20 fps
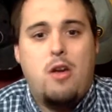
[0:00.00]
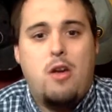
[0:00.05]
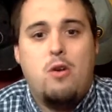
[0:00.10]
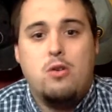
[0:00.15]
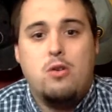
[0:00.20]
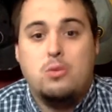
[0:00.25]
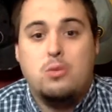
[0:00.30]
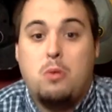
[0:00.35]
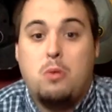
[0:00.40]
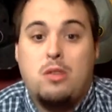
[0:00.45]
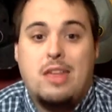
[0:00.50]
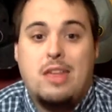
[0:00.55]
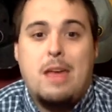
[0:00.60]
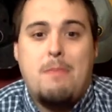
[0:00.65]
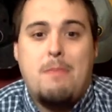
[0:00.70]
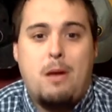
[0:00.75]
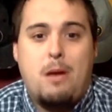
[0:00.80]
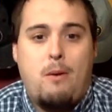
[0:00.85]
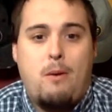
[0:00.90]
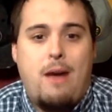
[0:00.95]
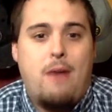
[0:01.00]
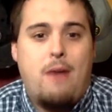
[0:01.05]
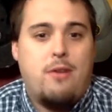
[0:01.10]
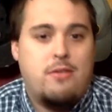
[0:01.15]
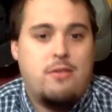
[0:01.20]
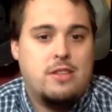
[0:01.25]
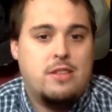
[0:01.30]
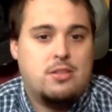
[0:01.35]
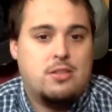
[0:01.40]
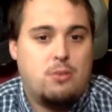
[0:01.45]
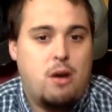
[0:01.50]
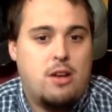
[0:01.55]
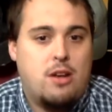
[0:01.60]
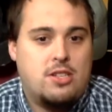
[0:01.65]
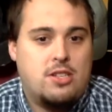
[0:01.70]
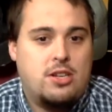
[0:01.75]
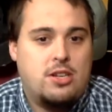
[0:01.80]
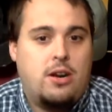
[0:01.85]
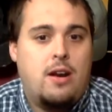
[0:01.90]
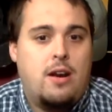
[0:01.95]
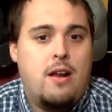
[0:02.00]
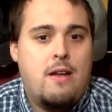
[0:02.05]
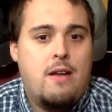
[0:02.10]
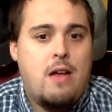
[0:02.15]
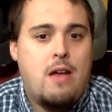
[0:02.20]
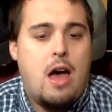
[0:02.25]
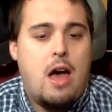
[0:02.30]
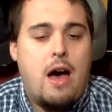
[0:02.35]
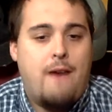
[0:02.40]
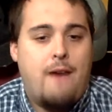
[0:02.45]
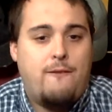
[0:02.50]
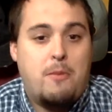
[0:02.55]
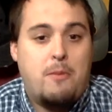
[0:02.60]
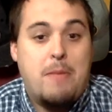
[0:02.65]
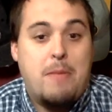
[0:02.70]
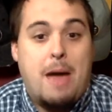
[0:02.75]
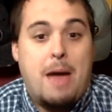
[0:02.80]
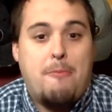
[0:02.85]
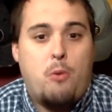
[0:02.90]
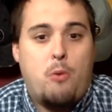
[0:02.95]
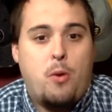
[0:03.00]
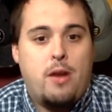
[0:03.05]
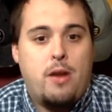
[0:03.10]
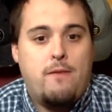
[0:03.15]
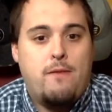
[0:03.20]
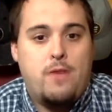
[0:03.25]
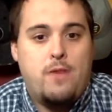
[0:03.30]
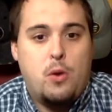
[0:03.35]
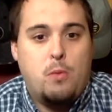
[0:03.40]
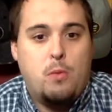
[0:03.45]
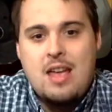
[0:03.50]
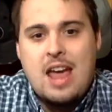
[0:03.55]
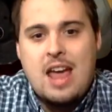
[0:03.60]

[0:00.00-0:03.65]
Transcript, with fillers: who's worth keeping around on this roster uh, from that point of view.